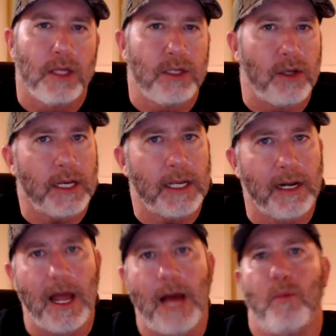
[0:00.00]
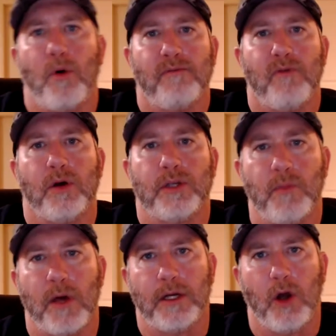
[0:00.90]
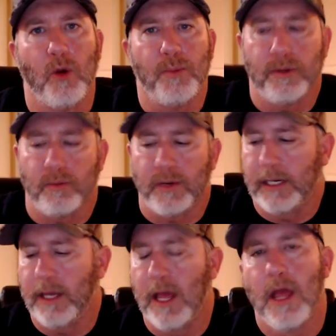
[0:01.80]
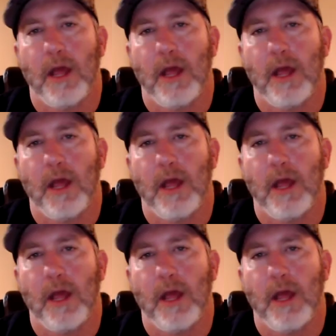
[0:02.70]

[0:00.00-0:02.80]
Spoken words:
you're going to get a lot more volume on an open reed.